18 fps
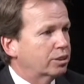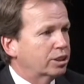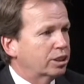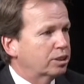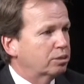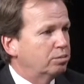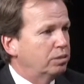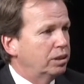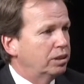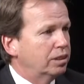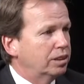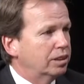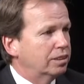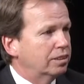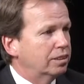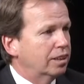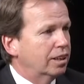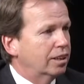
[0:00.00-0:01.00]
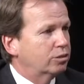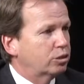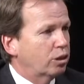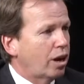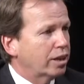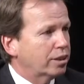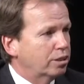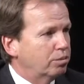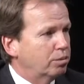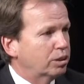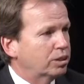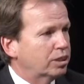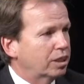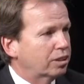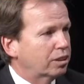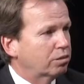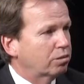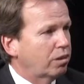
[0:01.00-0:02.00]
6 million documents
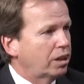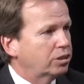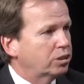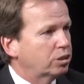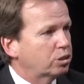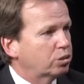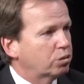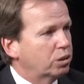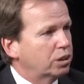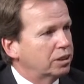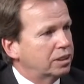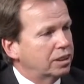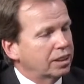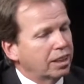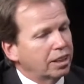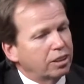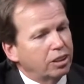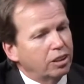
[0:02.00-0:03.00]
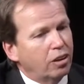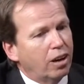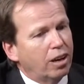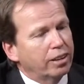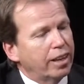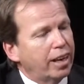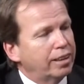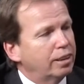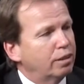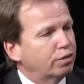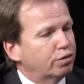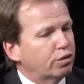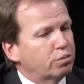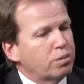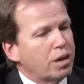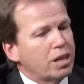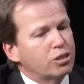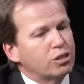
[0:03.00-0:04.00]
at the registry to get all that
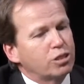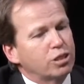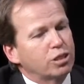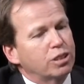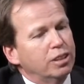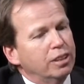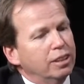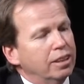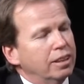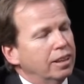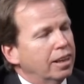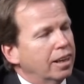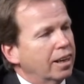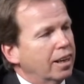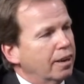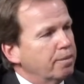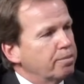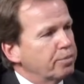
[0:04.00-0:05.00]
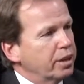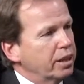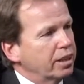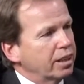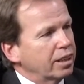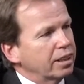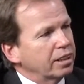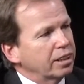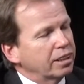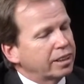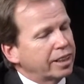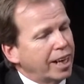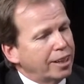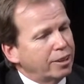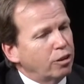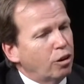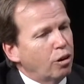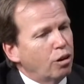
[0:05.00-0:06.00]
information
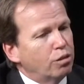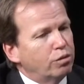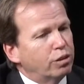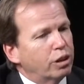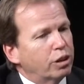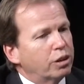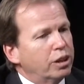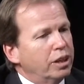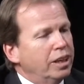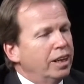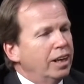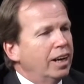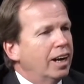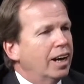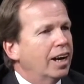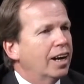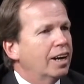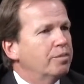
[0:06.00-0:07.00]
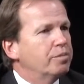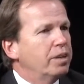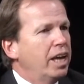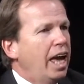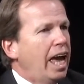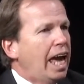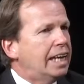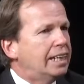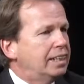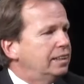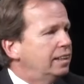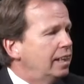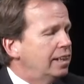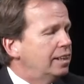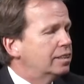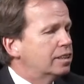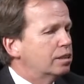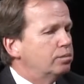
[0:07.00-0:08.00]
cut over. And it
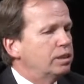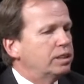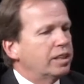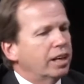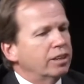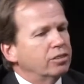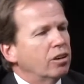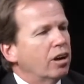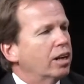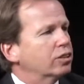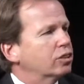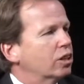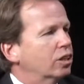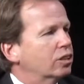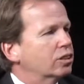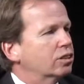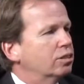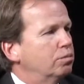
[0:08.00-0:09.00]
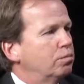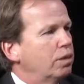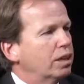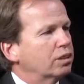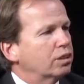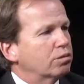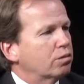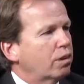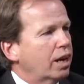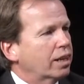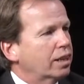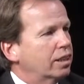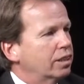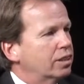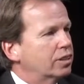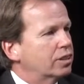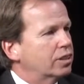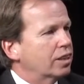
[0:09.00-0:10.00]
needed to be done not just to make the
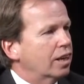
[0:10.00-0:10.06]
records.